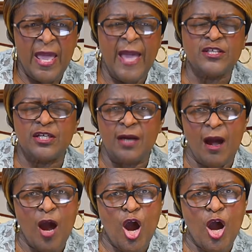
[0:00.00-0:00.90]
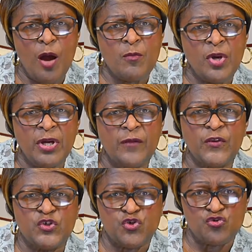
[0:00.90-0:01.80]
and to calm
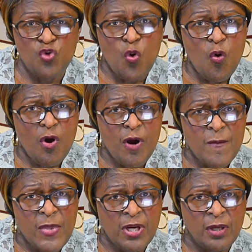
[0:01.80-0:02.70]
the storm